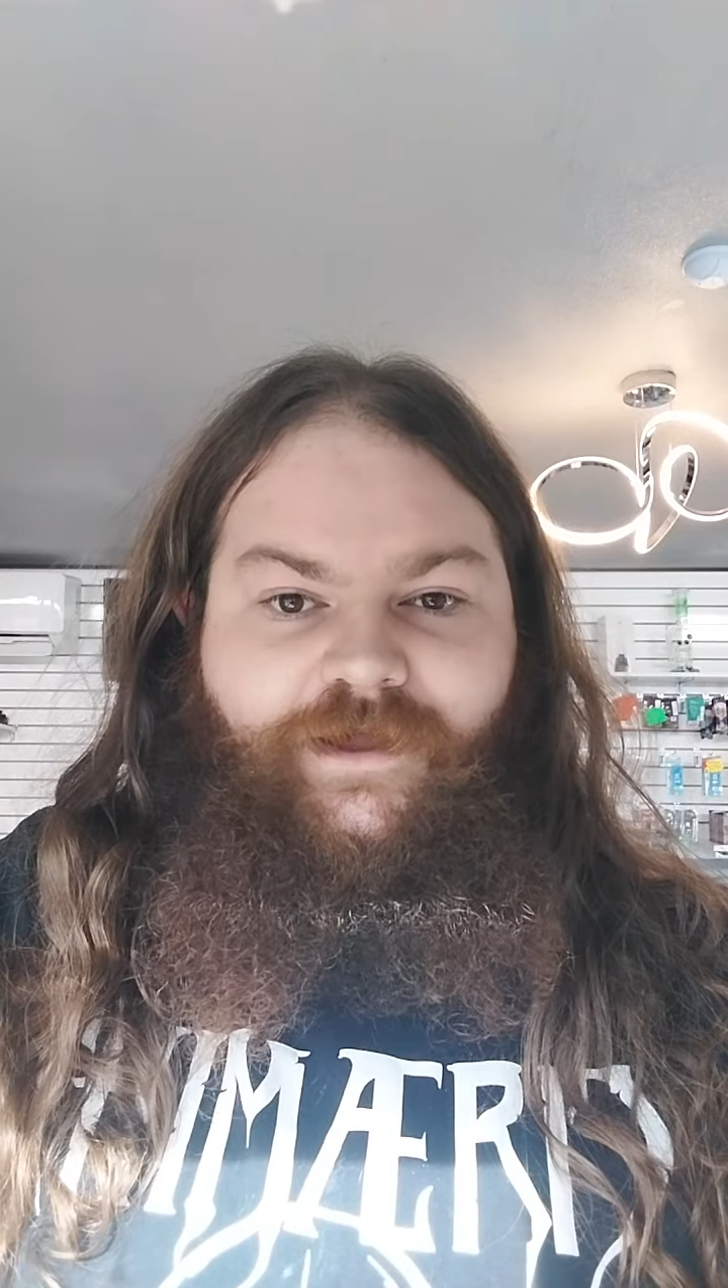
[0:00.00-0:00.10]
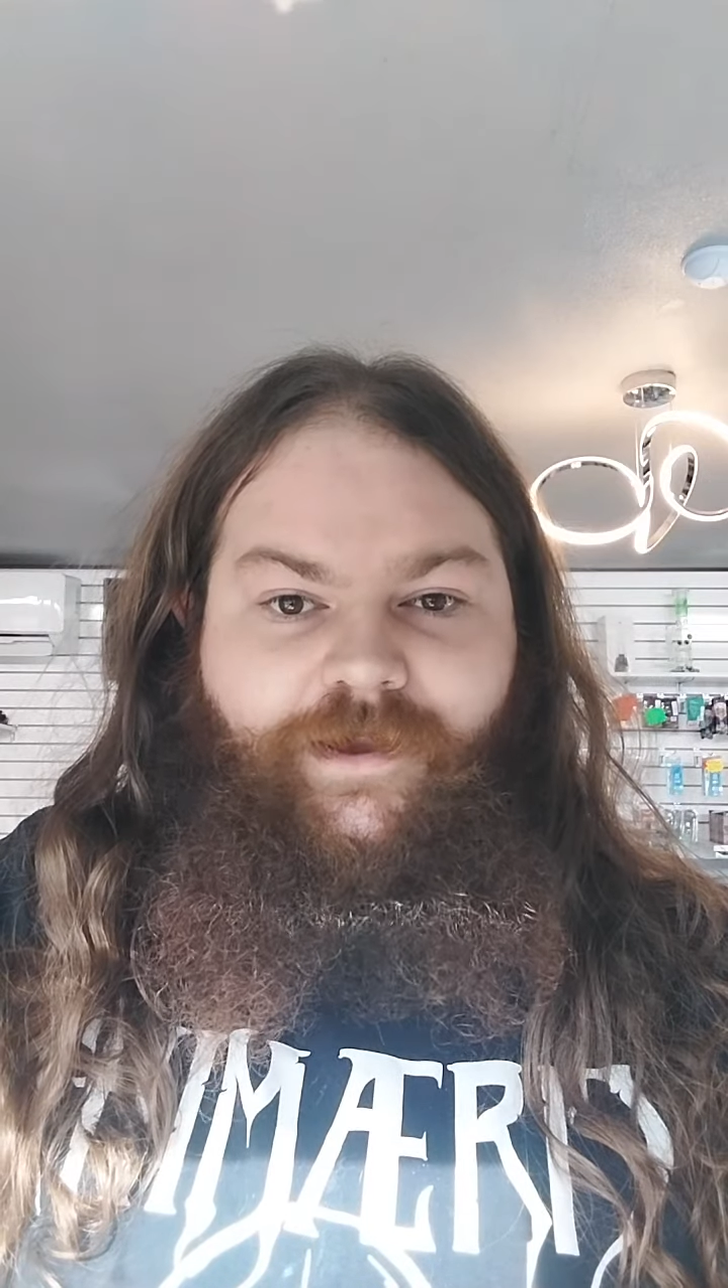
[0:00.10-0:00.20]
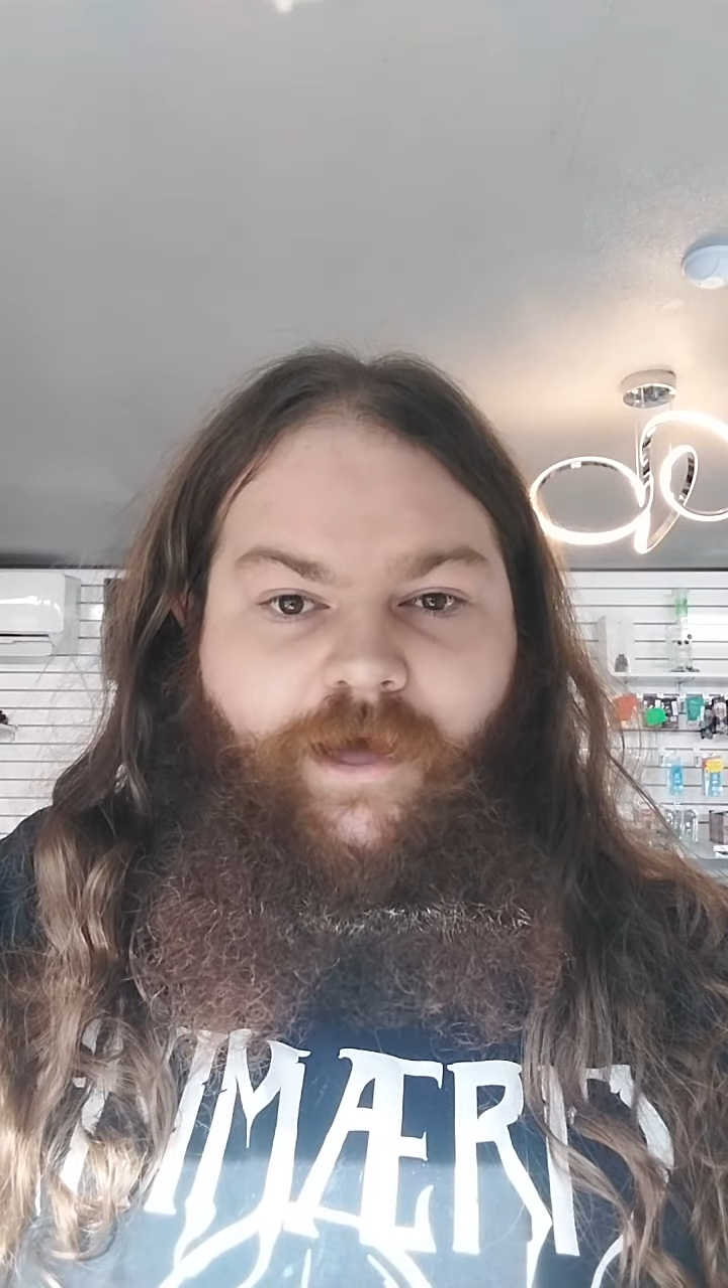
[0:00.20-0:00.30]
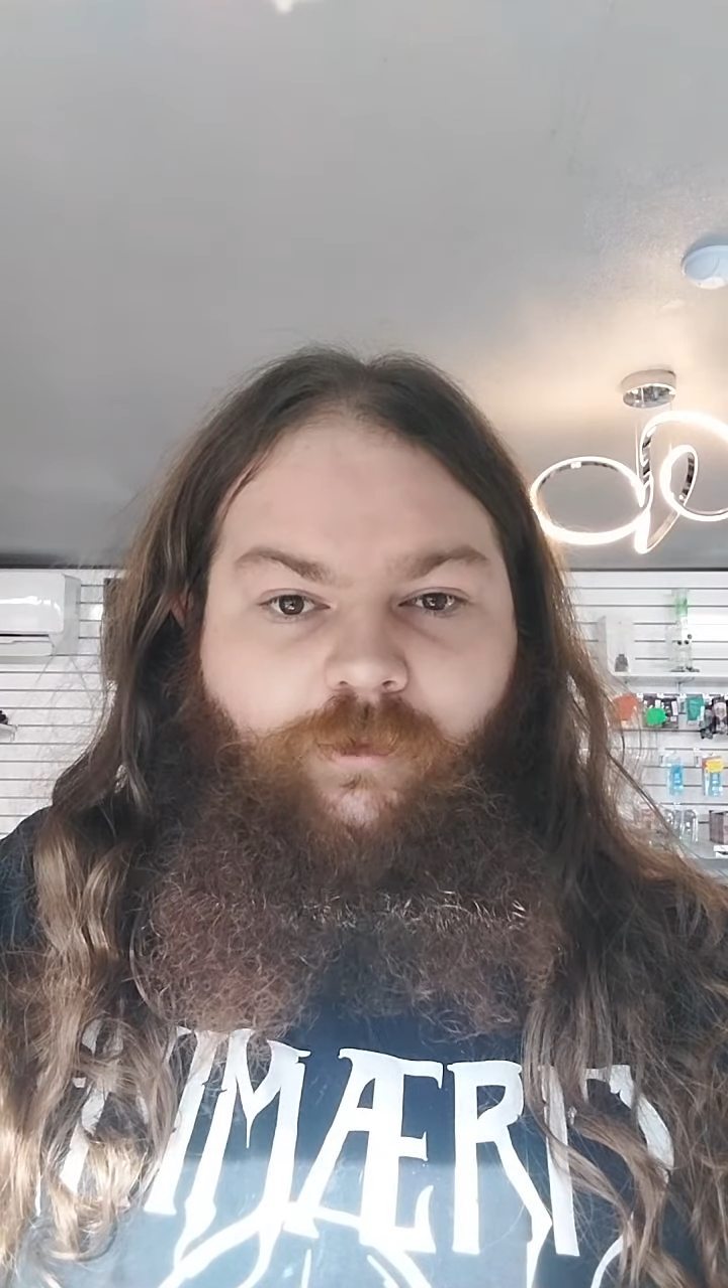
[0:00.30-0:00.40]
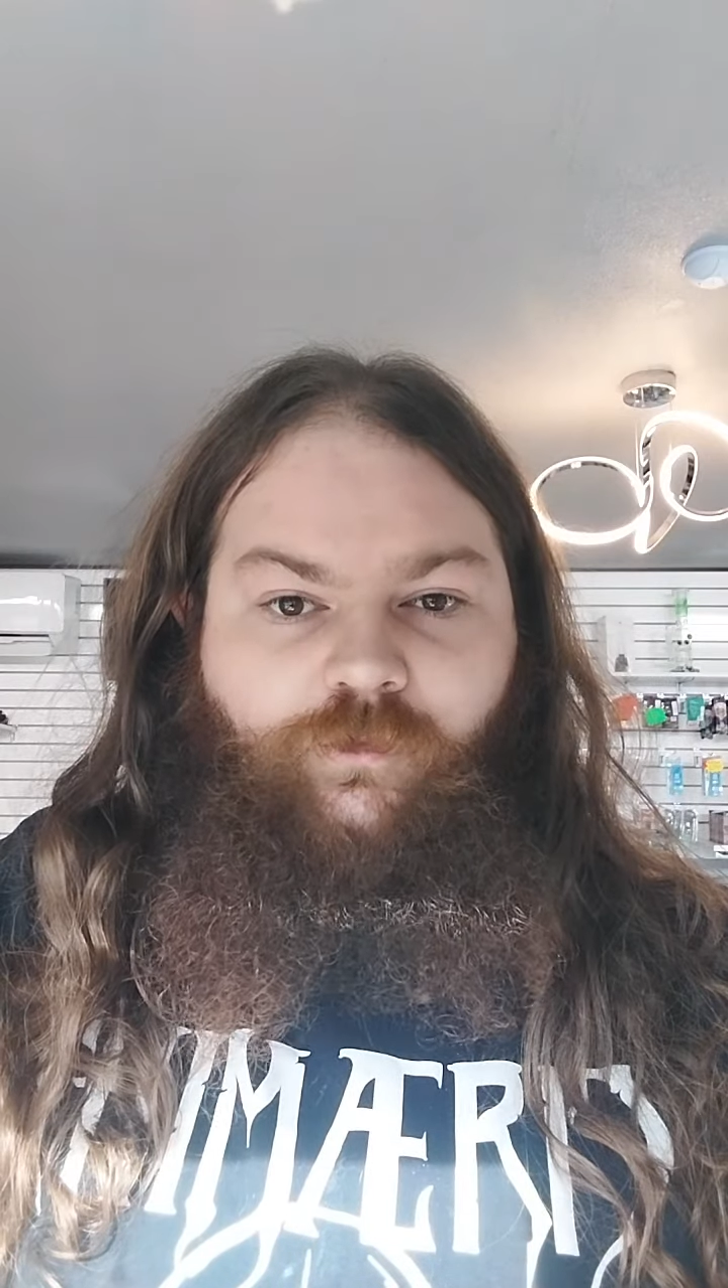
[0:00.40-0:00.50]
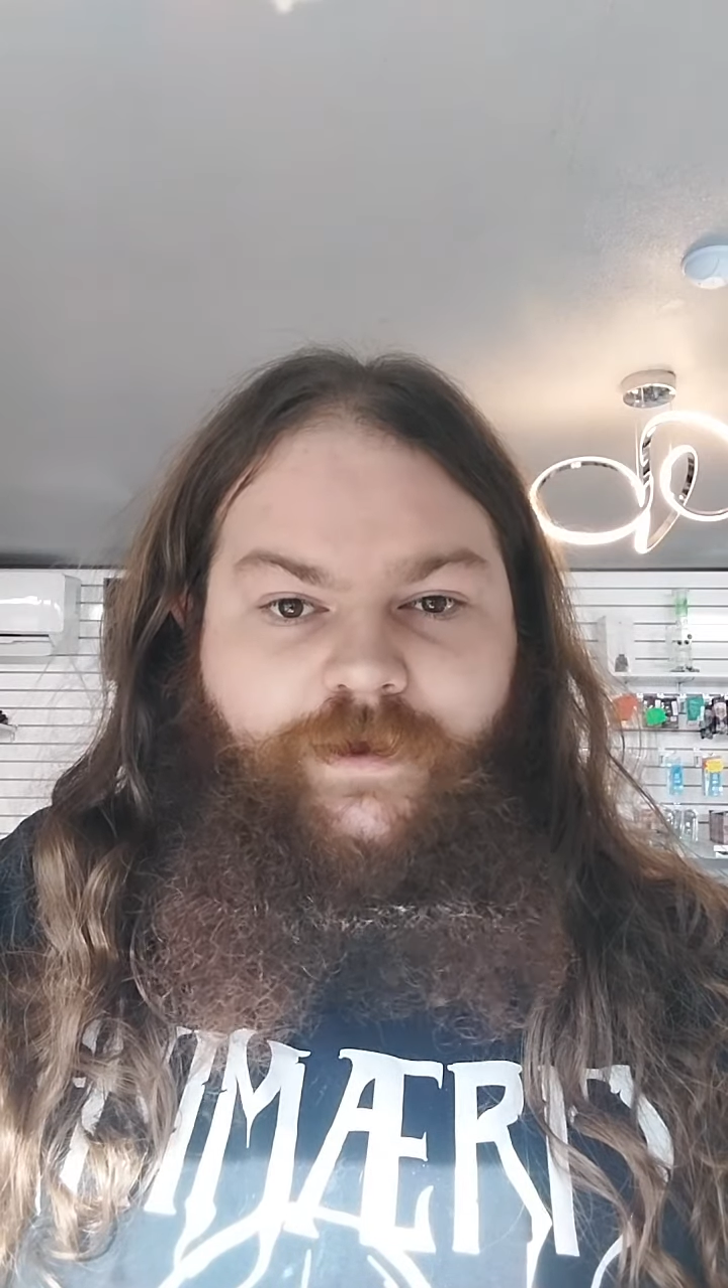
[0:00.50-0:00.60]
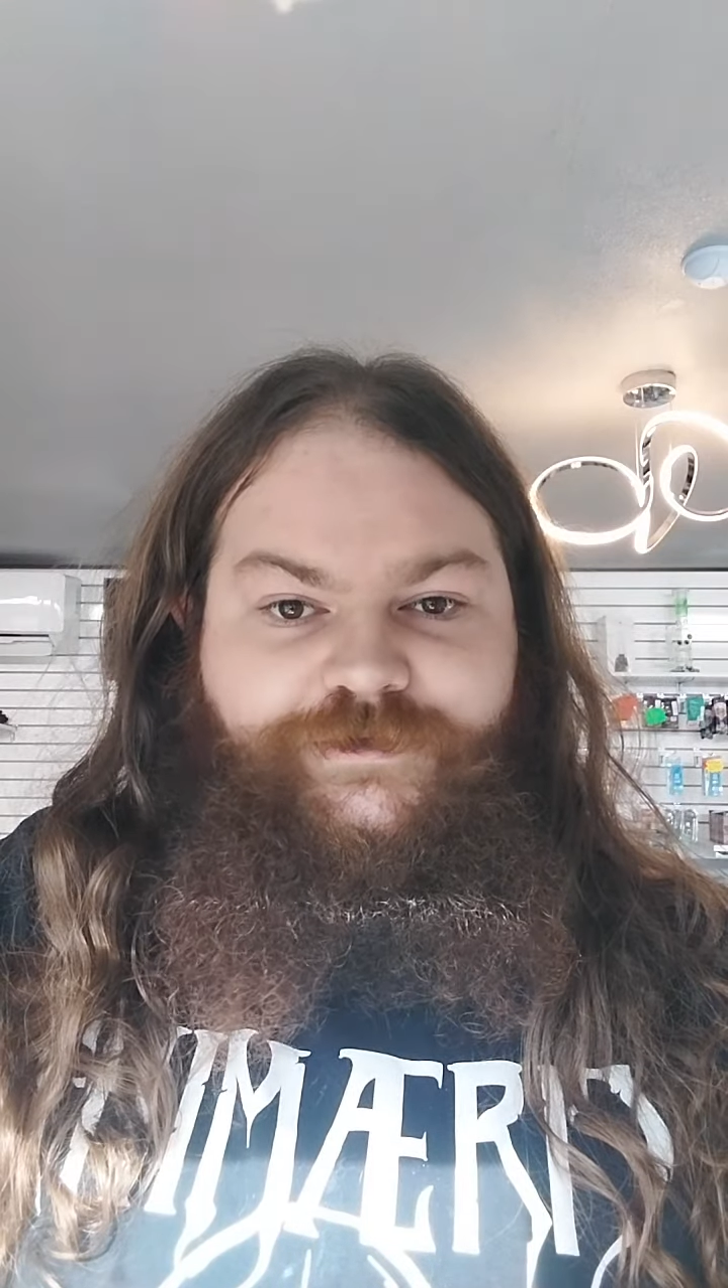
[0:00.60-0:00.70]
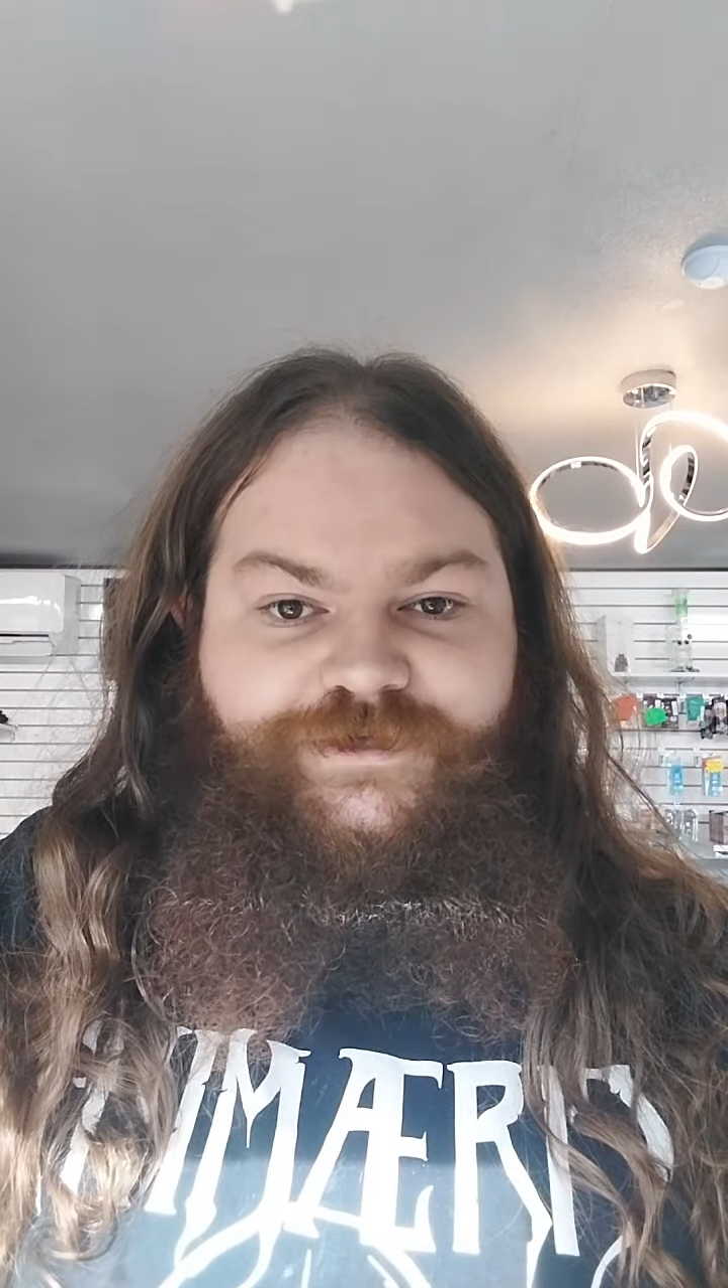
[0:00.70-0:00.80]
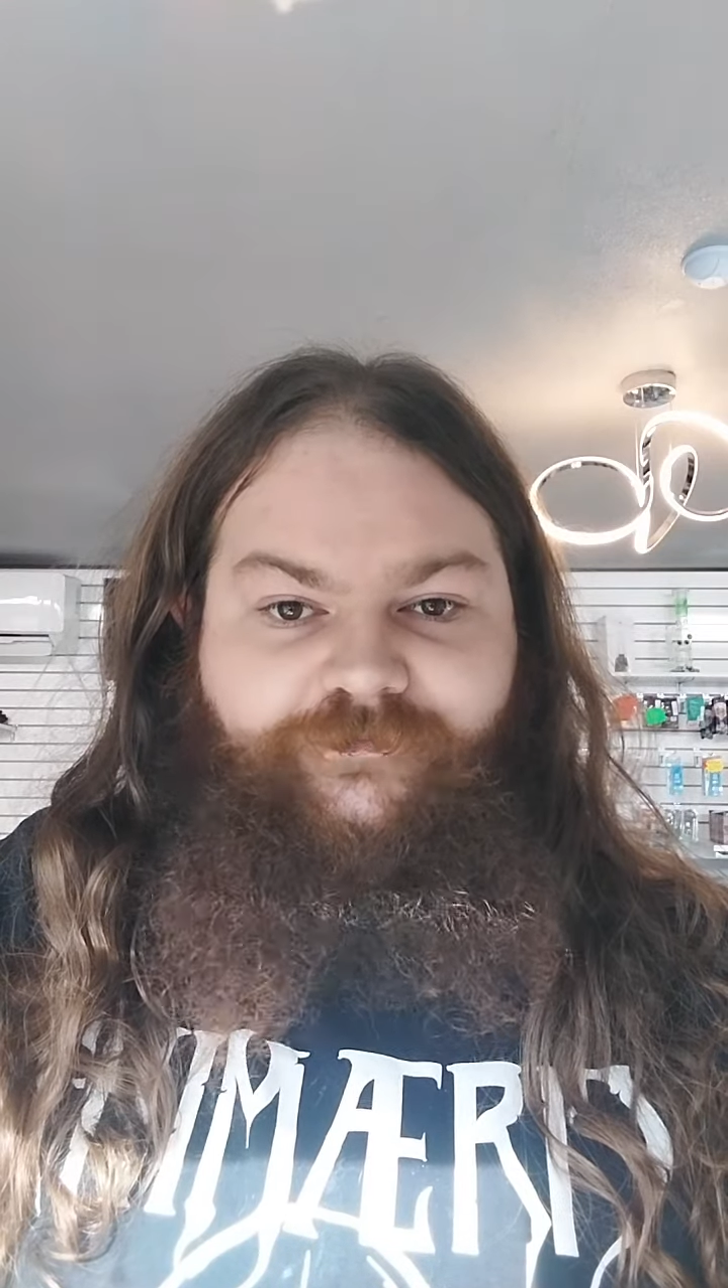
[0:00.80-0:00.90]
and outrage of